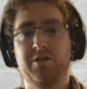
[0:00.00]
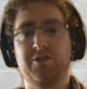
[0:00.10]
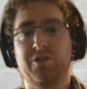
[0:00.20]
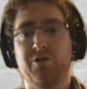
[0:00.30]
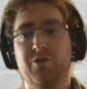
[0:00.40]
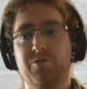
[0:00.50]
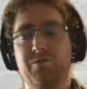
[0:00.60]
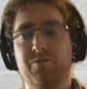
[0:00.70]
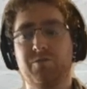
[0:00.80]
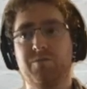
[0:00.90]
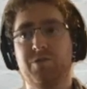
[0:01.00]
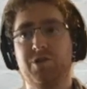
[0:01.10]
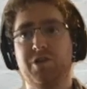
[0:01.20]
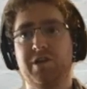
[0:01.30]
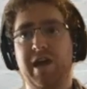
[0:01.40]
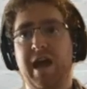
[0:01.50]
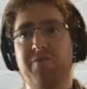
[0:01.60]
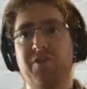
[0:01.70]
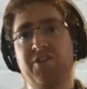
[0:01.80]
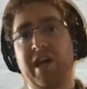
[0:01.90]
So you can
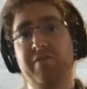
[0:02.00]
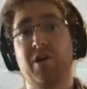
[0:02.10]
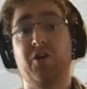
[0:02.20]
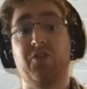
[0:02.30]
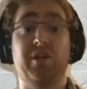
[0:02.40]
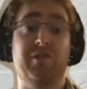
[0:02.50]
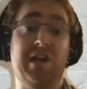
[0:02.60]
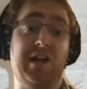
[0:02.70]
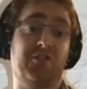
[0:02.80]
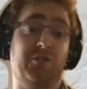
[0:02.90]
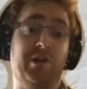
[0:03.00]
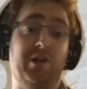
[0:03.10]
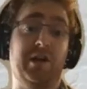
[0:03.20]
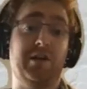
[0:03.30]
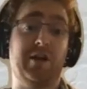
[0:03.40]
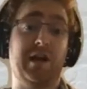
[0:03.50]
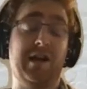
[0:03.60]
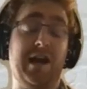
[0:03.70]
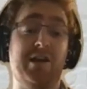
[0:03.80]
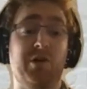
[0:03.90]
have the state files live in S3,
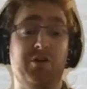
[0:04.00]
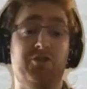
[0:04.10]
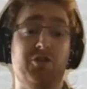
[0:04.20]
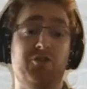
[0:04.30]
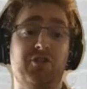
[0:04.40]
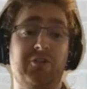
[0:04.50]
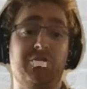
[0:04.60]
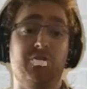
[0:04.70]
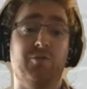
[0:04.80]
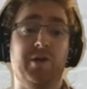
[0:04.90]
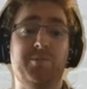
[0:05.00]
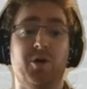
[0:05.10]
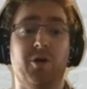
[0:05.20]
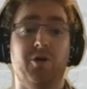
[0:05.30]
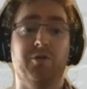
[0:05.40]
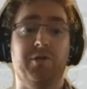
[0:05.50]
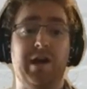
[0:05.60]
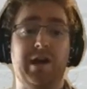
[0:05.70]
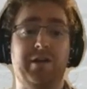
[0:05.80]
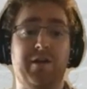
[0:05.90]
and anyone who's using your repo,
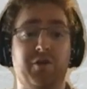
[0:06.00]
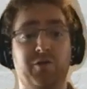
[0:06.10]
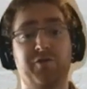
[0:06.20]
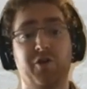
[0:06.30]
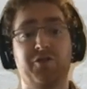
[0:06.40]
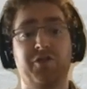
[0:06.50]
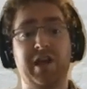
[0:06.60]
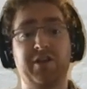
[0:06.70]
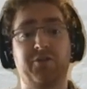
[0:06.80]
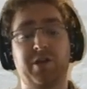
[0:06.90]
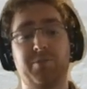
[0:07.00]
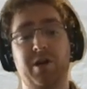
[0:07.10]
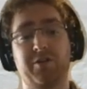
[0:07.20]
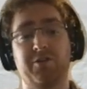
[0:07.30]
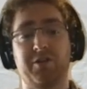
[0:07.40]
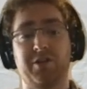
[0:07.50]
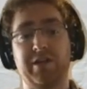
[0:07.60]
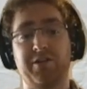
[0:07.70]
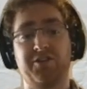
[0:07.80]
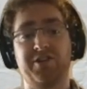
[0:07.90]
they've got to refer to the S3 bucket to
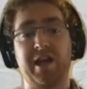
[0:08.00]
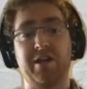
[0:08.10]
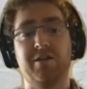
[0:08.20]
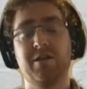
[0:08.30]
get the state.